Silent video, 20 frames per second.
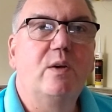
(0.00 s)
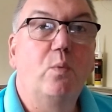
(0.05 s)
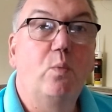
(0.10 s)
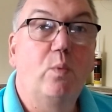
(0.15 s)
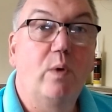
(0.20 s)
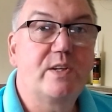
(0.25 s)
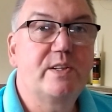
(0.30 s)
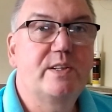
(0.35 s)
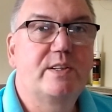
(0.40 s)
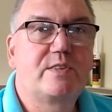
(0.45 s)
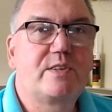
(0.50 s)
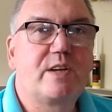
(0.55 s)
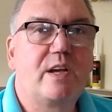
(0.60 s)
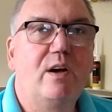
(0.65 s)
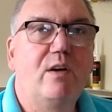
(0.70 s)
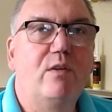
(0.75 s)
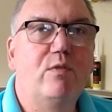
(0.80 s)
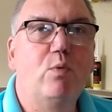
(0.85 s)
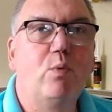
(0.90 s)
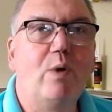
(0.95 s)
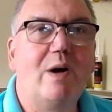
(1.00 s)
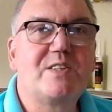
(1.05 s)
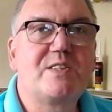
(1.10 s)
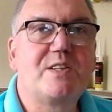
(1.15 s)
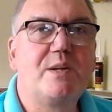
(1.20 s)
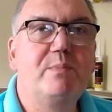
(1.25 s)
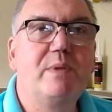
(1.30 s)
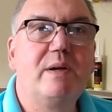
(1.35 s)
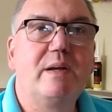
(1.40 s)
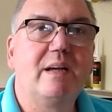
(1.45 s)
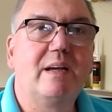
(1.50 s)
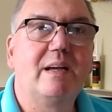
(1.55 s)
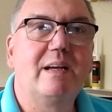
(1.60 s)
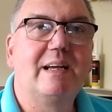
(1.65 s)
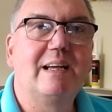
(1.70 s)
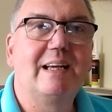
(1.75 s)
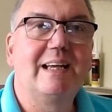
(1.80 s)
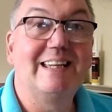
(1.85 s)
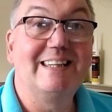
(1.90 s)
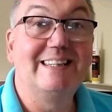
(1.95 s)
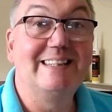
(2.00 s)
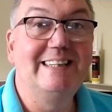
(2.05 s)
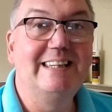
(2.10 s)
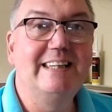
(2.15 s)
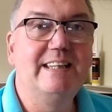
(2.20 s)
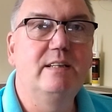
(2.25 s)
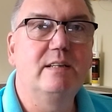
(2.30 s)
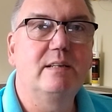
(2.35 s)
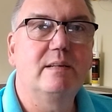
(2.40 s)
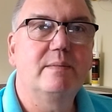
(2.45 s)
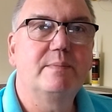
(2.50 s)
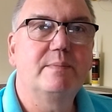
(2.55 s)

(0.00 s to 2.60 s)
Words of wisdom indeed.